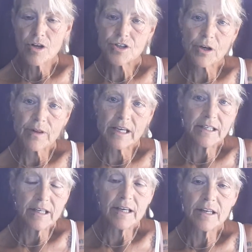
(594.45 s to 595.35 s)
So they
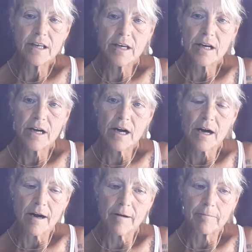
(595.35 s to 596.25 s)
did
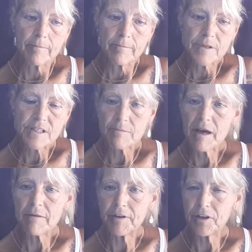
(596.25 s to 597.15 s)
some
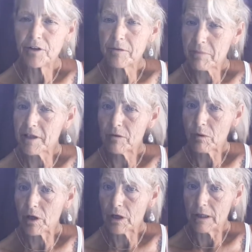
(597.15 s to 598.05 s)
heavy-duty blood
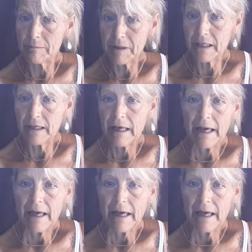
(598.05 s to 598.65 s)
work on me,